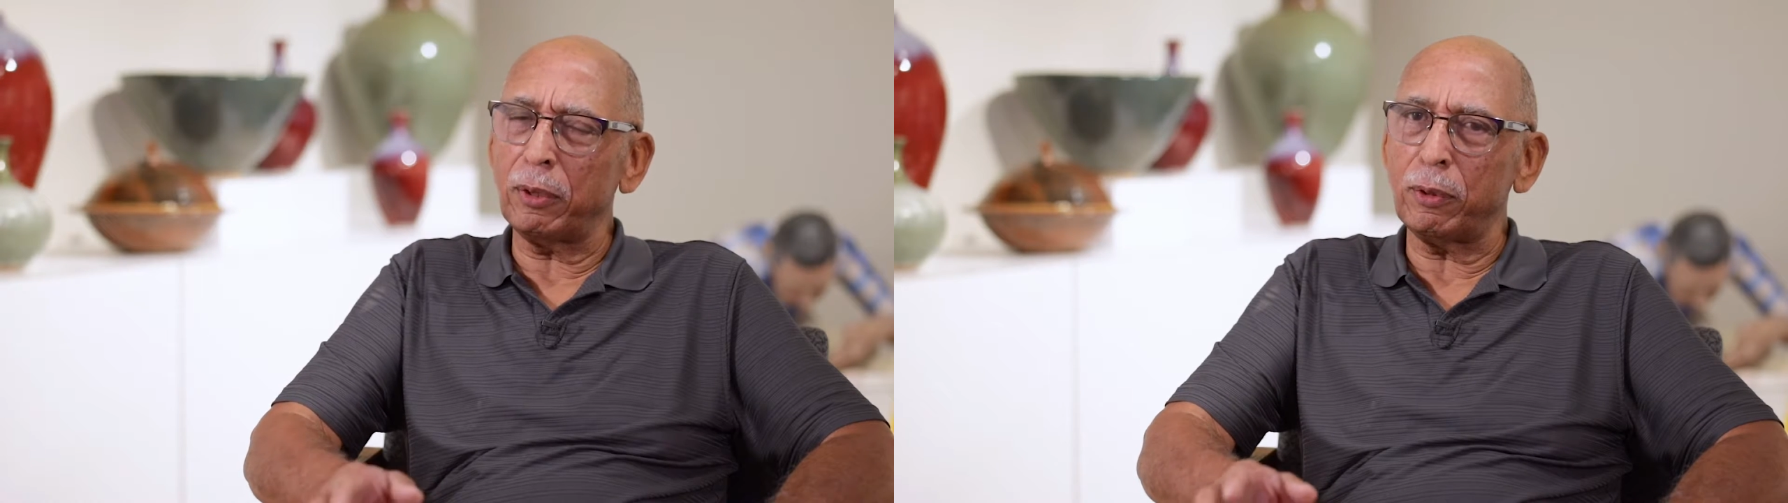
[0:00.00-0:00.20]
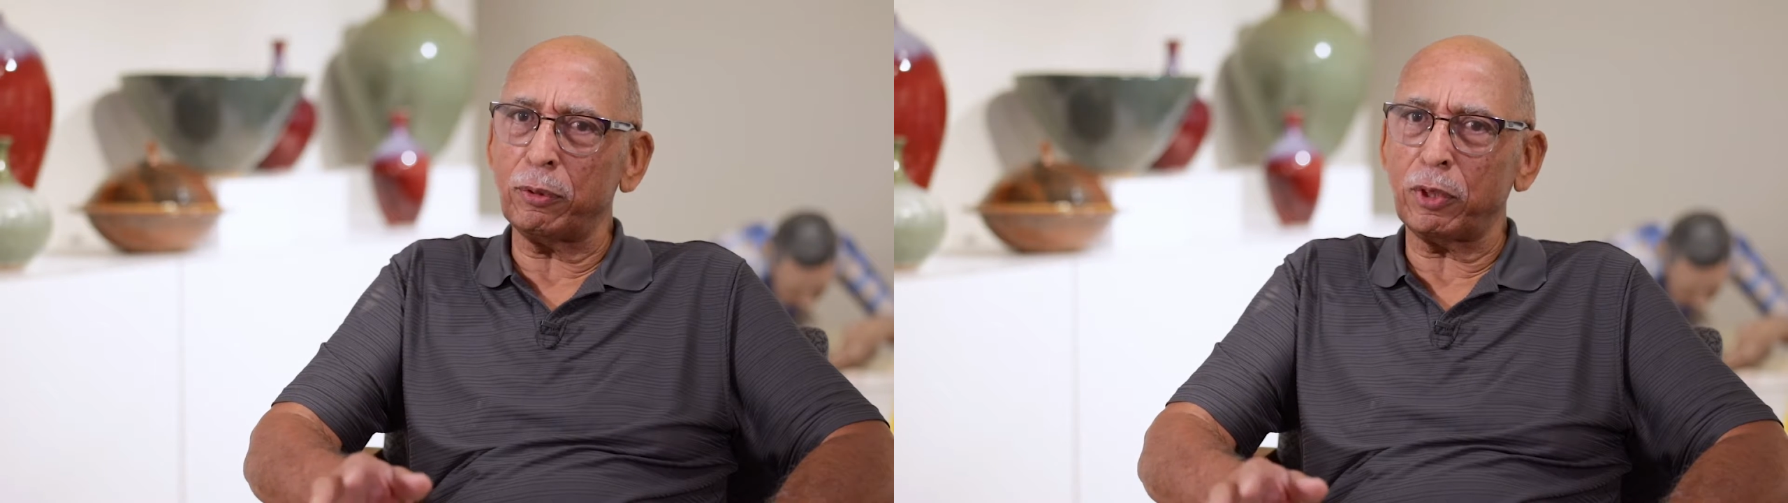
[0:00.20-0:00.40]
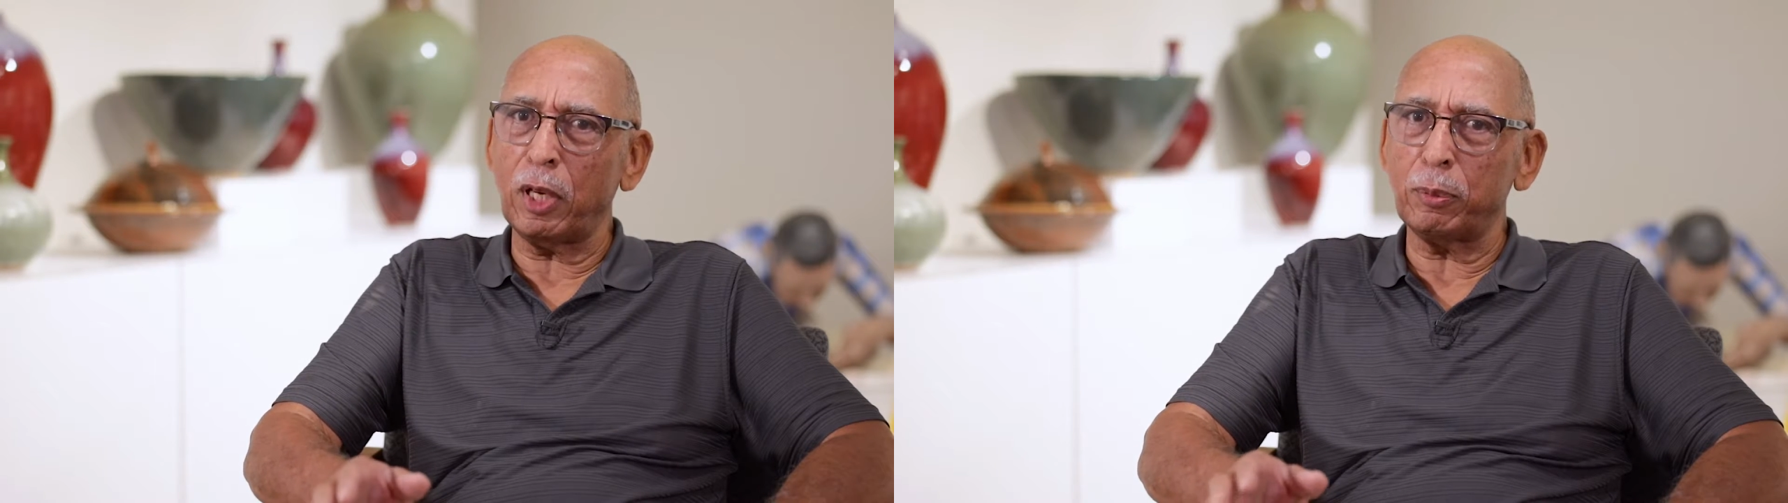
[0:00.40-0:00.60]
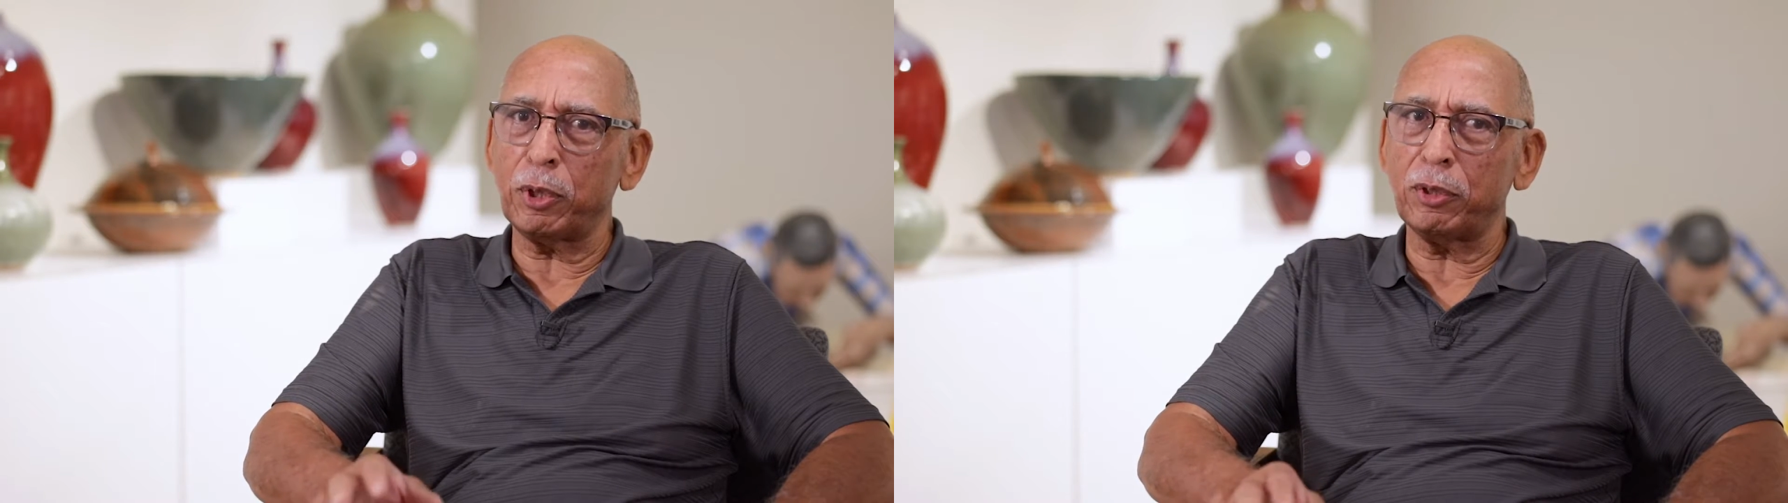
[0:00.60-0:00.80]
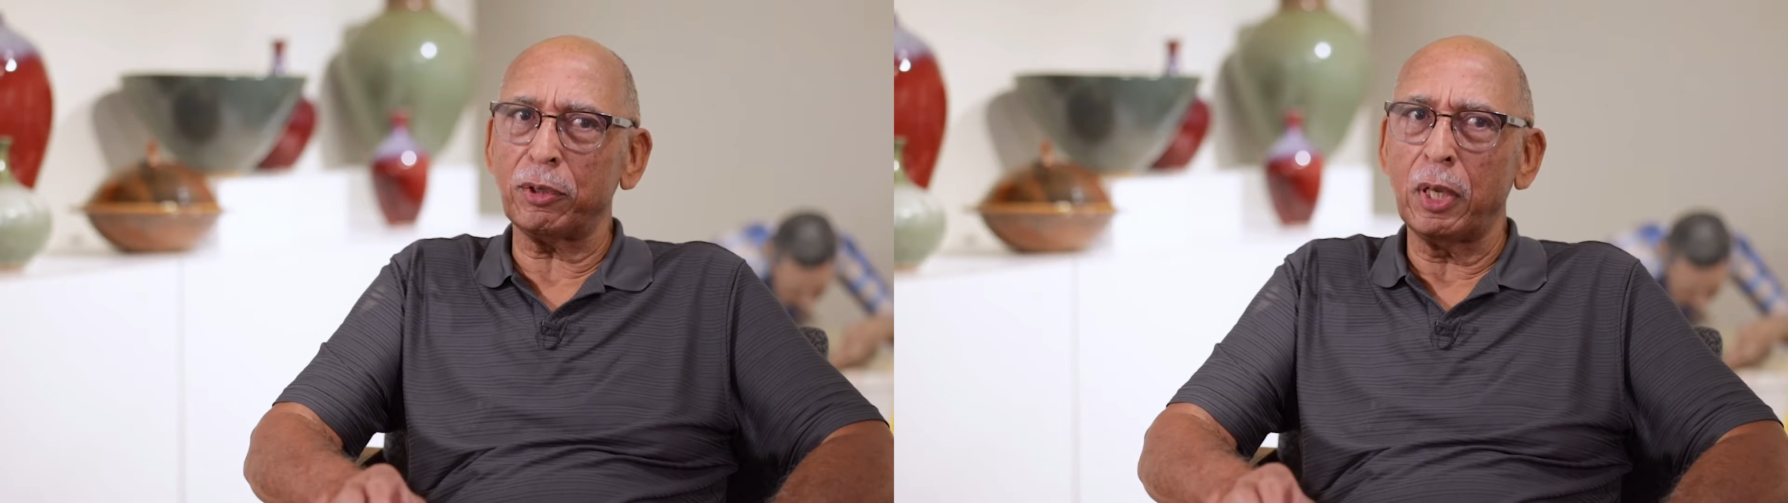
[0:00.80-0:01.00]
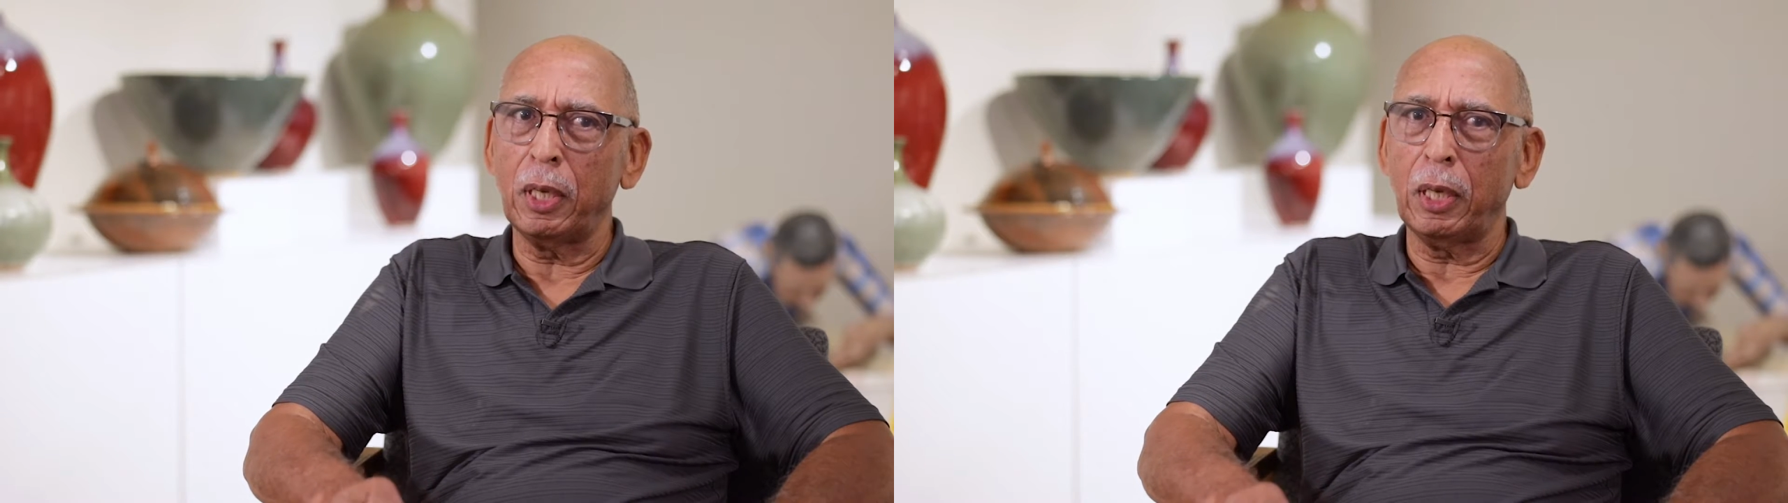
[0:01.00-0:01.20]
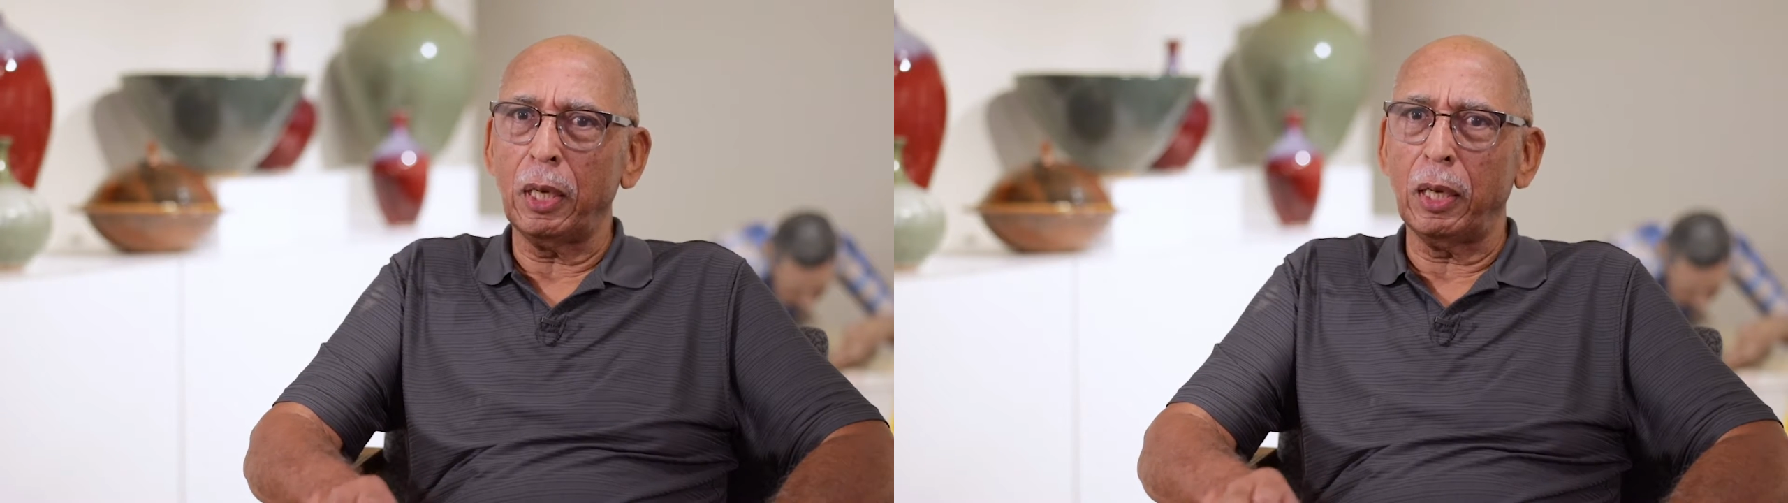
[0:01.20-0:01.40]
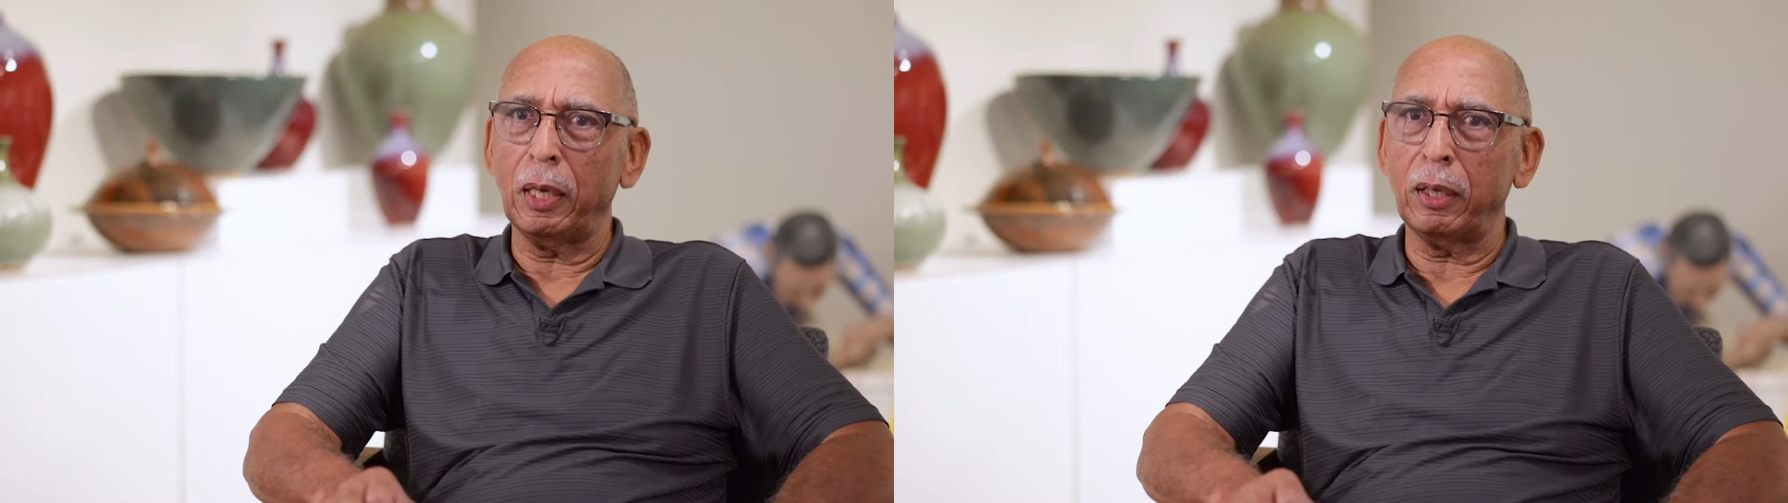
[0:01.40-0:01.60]
sculptures,
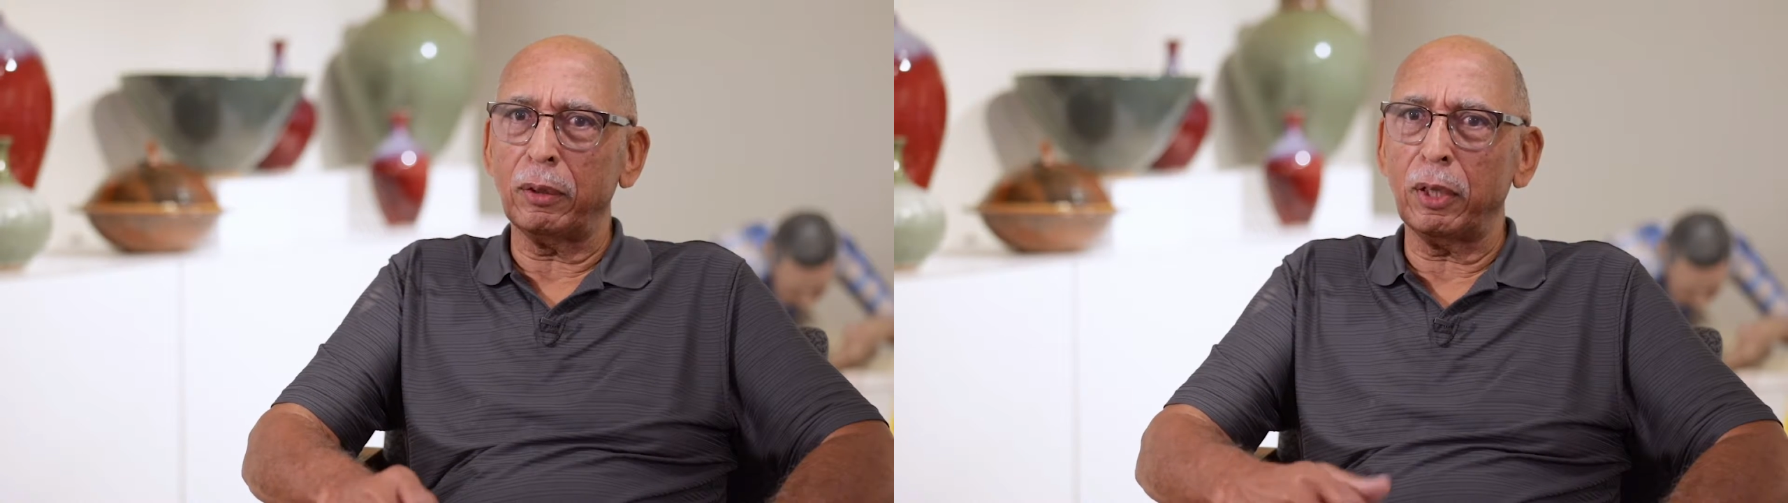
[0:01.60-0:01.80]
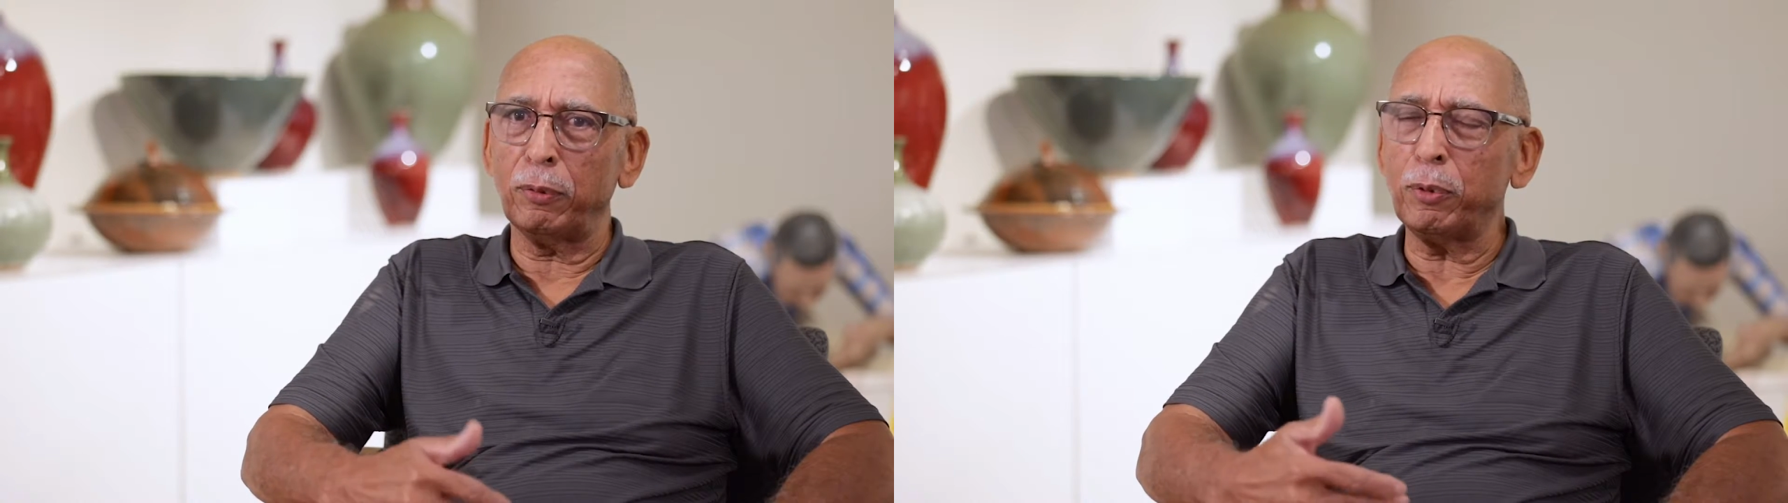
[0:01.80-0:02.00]
the